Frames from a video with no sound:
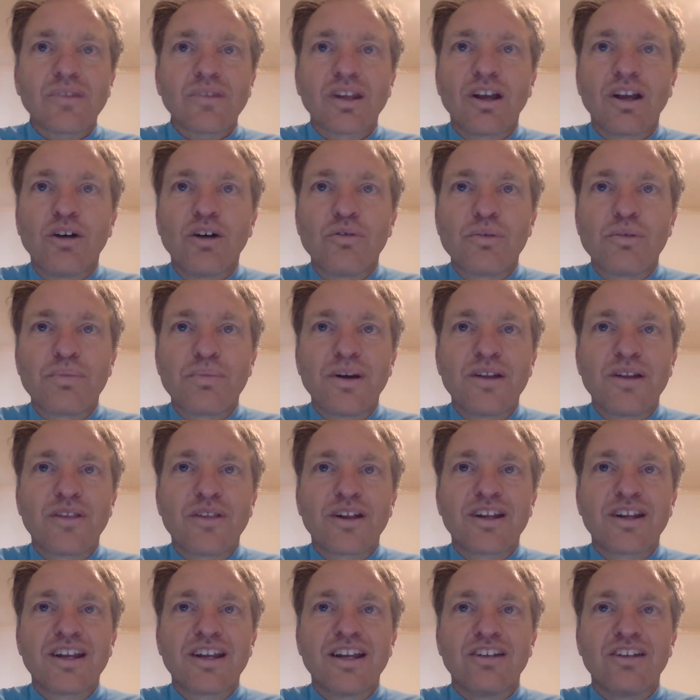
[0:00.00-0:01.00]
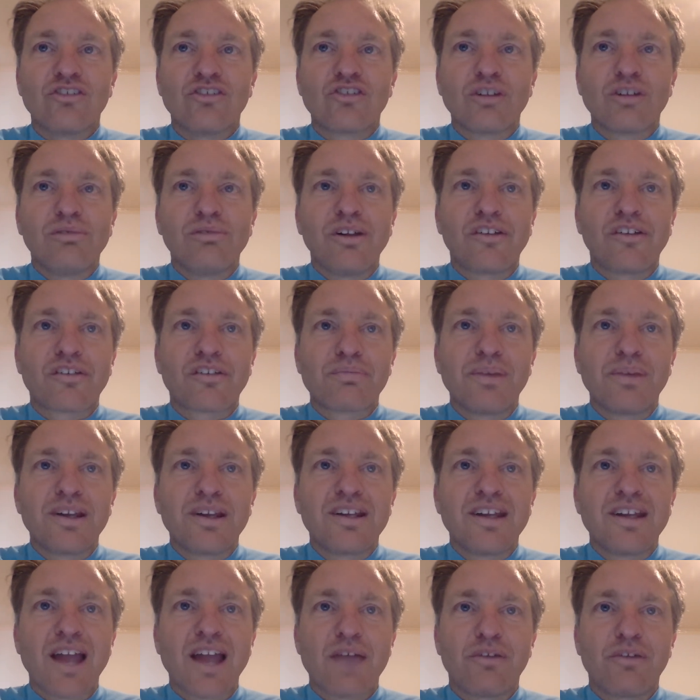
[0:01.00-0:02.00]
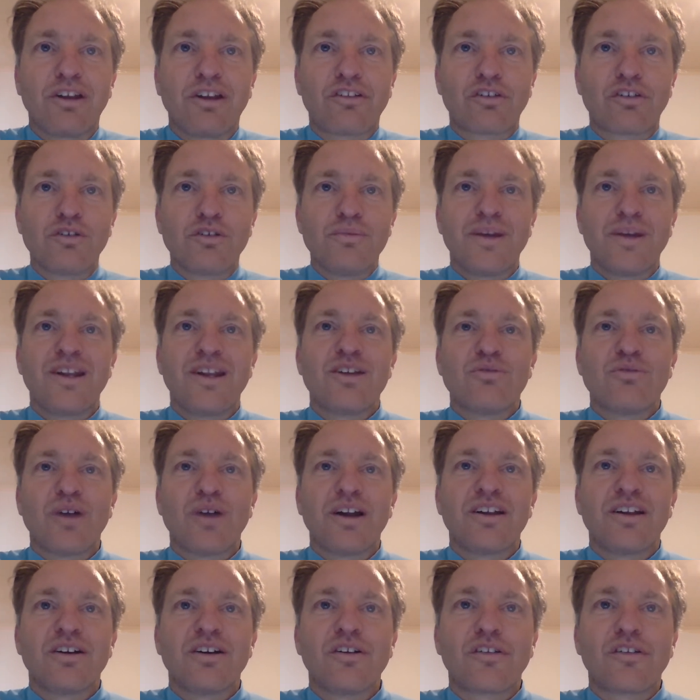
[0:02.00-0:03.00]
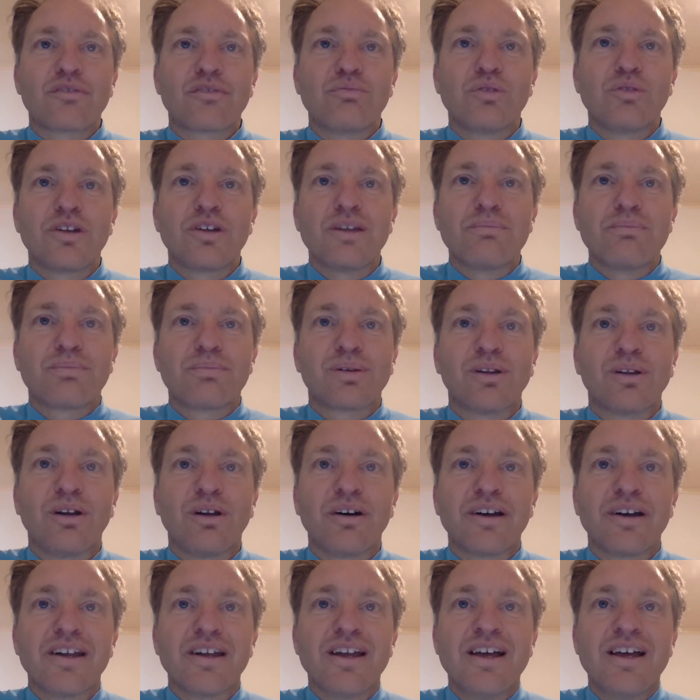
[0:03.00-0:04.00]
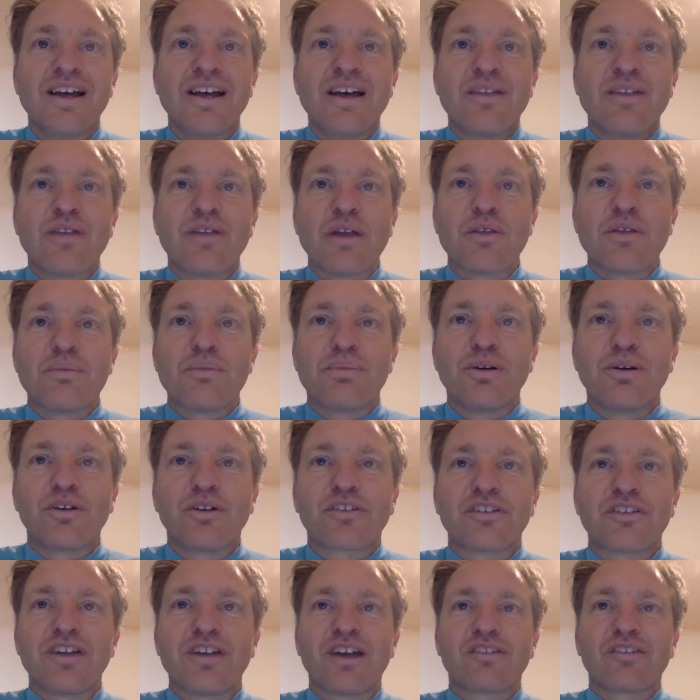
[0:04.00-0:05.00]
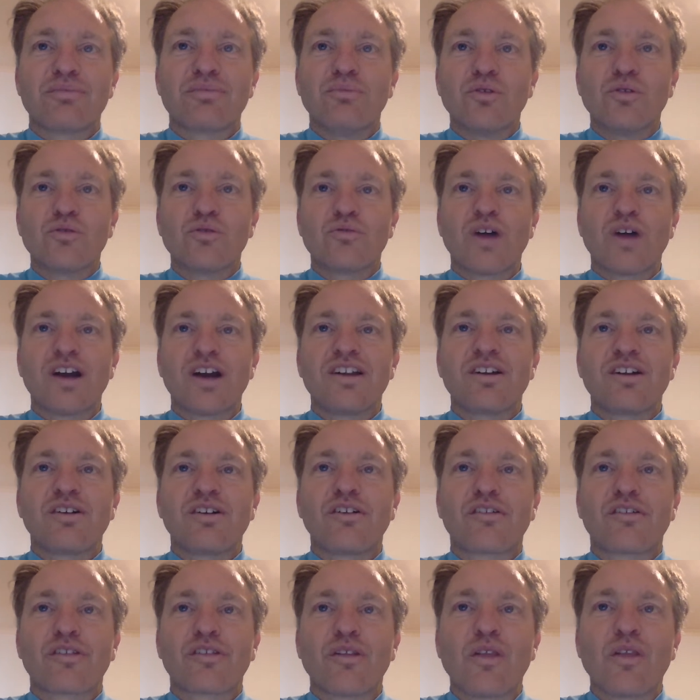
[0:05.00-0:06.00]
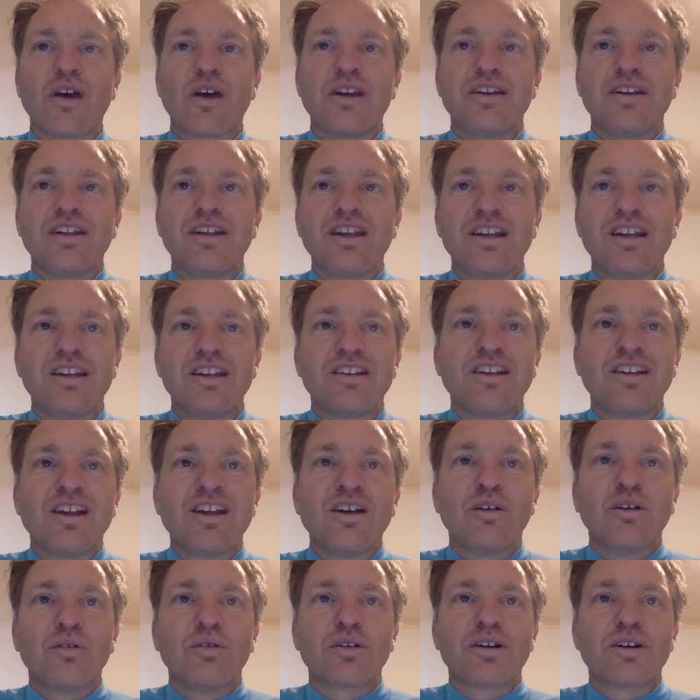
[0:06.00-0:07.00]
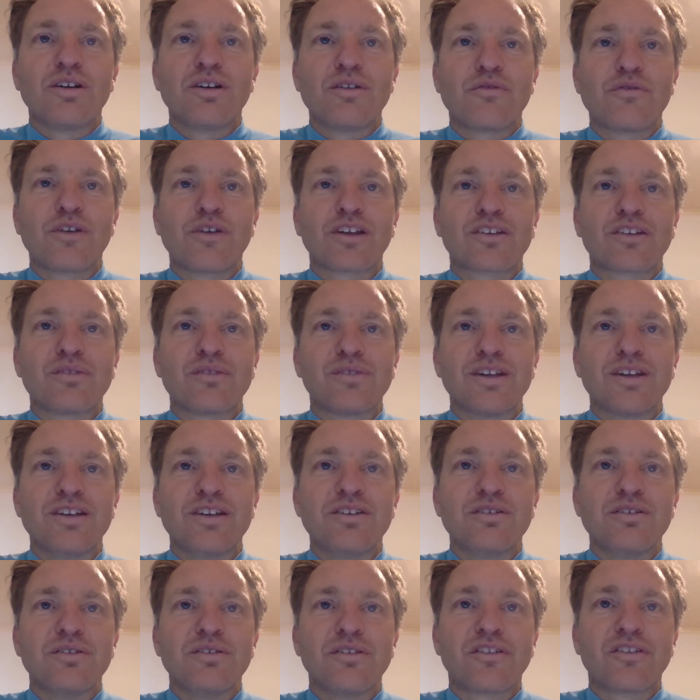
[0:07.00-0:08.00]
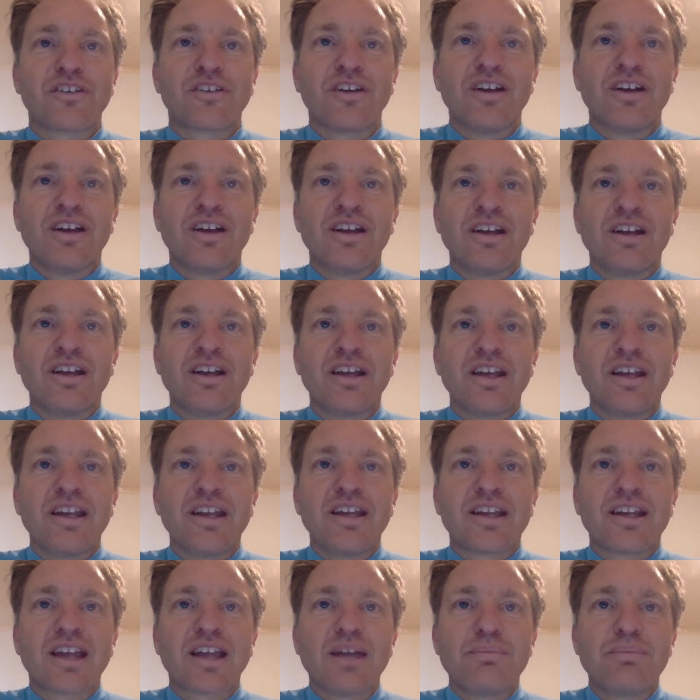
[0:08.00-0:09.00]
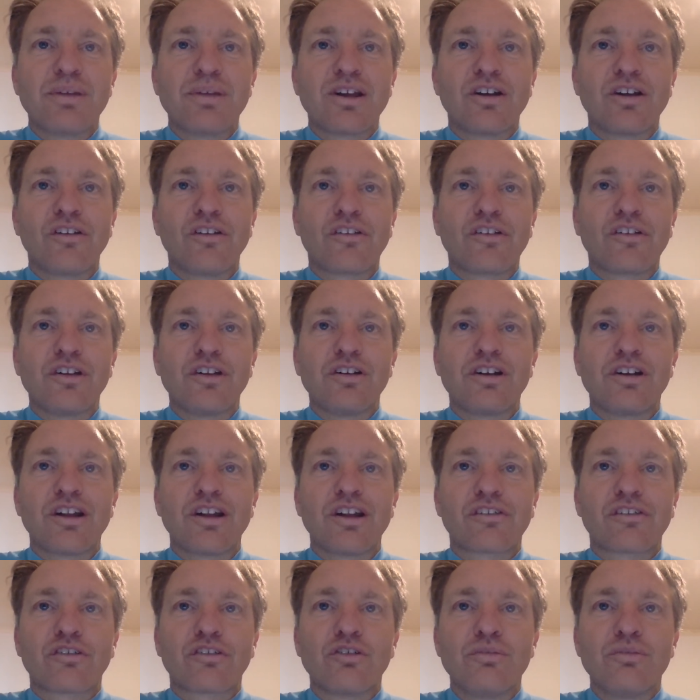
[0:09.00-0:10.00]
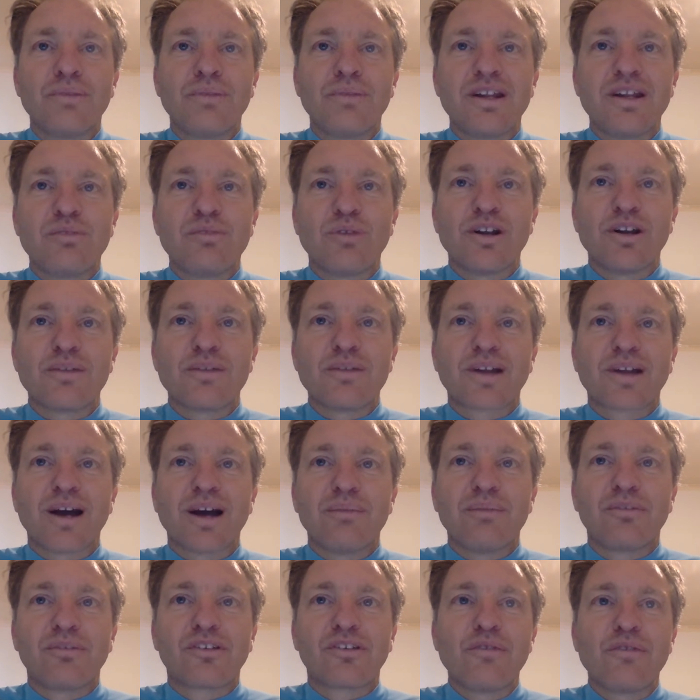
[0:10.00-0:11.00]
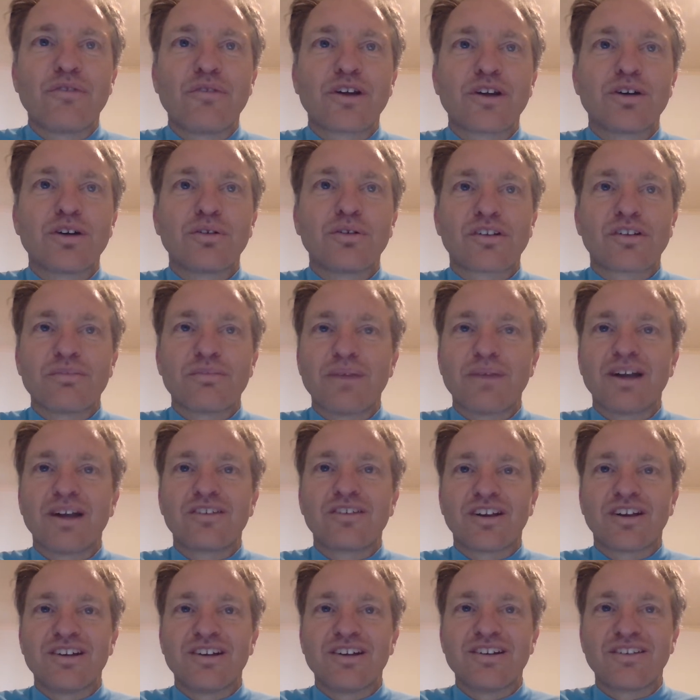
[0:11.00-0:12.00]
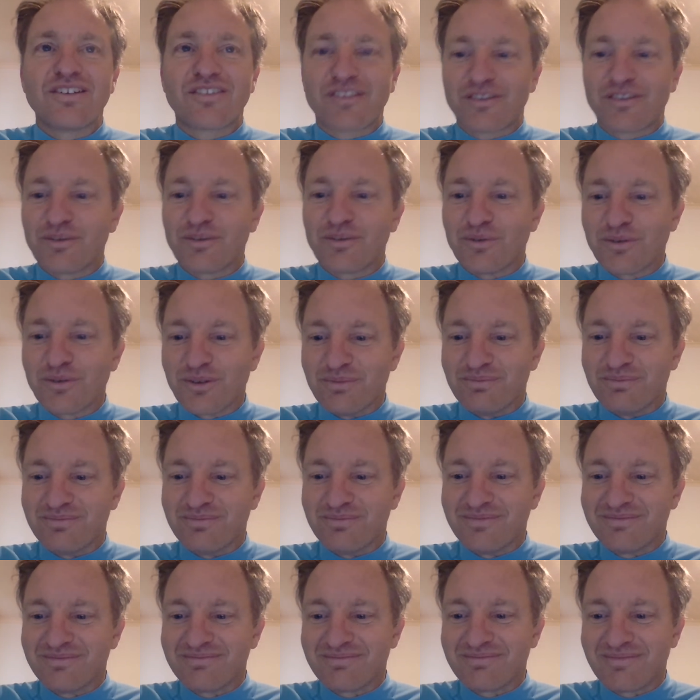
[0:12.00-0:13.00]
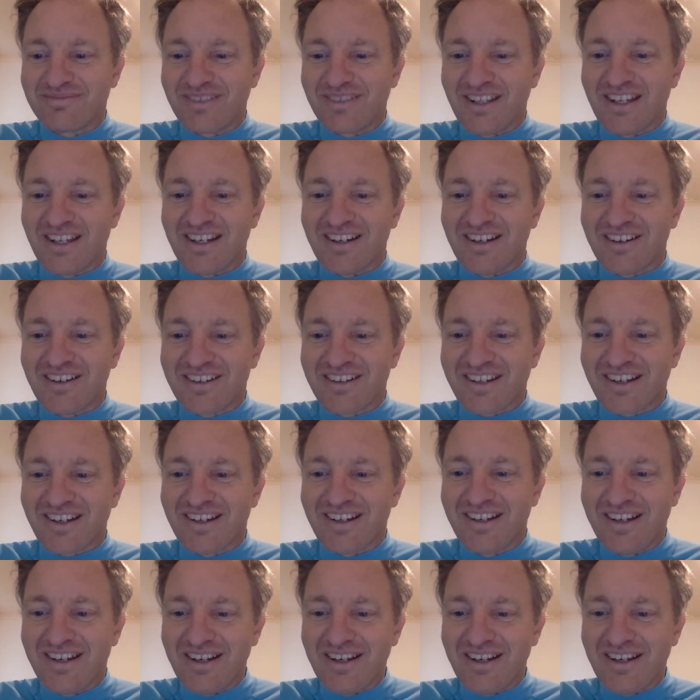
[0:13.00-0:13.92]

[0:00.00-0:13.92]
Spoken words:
I'll repeat that again. Generally speaking, having too many radios would imply that the person has more radios than they need or can effectively use. It can be considered as too many when it becomes difficult to maintain and store them. Yeah, okay.